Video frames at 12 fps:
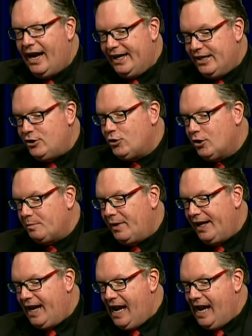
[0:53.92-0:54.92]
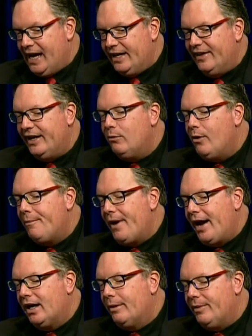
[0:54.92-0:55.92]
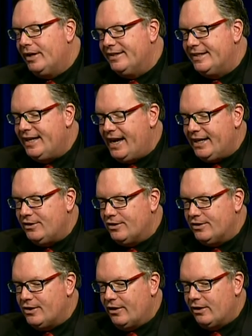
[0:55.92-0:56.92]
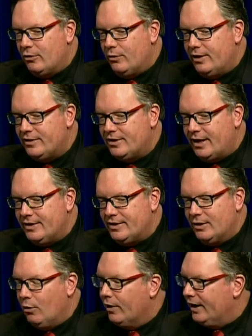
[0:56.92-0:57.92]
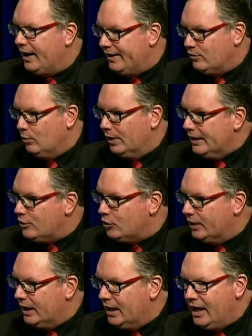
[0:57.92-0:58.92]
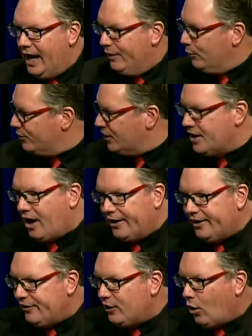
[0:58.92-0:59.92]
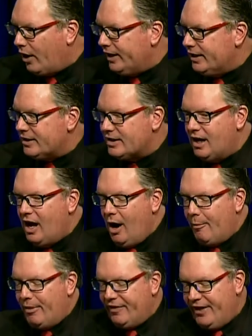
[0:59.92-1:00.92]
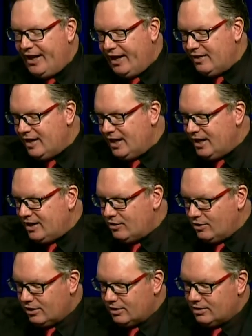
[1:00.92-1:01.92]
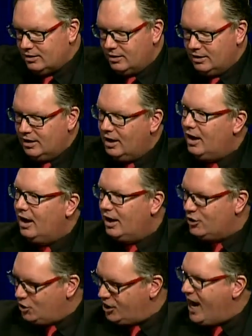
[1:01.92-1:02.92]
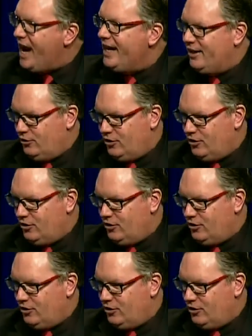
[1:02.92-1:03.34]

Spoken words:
and he shook my hand. Then he went back up on stage and started criticizing organized religion, and there was a nun in the audience. But then I think he took a change.